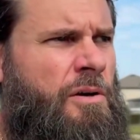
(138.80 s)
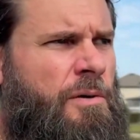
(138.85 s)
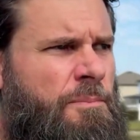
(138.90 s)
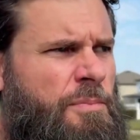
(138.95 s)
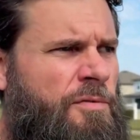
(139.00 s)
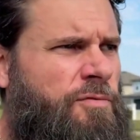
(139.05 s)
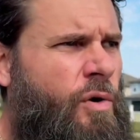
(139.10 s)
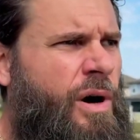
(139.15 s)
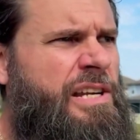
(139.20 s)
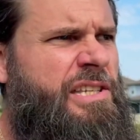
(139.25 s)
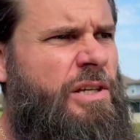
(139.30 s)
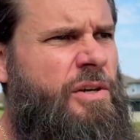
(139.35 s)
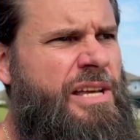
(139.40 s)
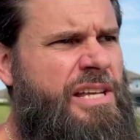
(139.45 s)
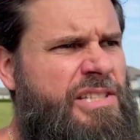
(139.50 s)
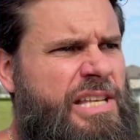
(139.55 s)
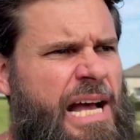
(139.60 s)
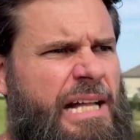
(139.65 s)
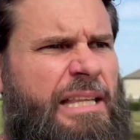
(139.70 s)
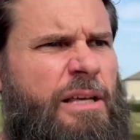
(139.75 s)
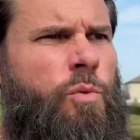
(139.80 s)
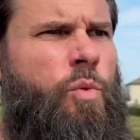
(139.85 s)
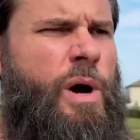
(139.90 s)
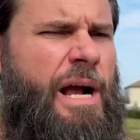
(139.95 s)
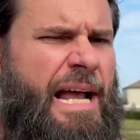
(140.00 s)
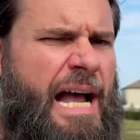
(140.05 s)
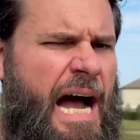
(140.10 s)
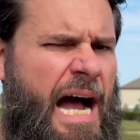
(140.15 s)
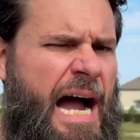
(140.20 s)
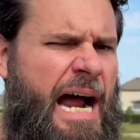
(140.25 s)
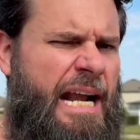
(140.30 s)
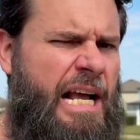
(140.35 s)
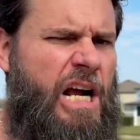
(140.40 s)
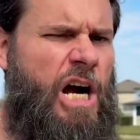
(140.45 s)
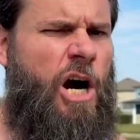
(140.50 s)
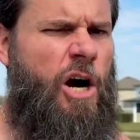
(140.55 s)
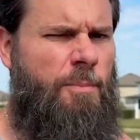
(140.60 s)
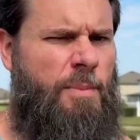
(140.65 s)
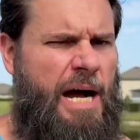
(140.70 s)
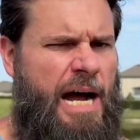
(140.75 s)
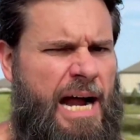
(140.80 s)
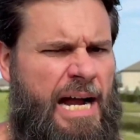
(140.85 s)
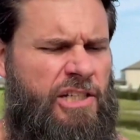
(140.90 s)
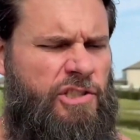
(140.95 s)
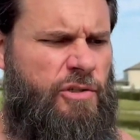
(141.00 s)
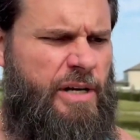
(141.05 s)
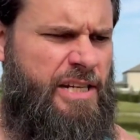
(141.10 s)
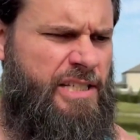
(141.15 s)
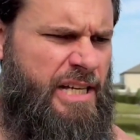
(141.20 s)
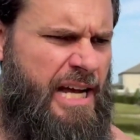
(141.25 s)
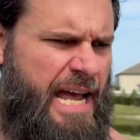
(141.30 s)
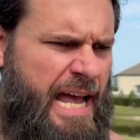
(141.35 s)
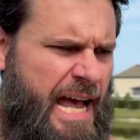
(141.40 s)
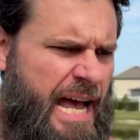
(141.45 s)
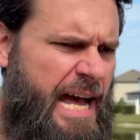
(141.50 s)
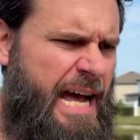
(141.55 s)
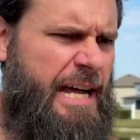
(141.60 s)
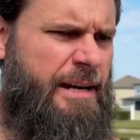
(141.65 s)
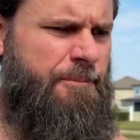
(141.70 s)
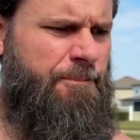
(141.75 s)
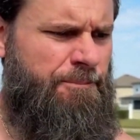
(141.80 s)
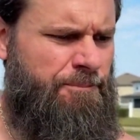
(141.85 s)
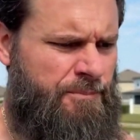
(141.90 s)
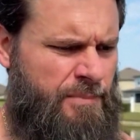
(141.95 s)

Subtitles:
before I tell you exactly what kind of carbohydrates I had,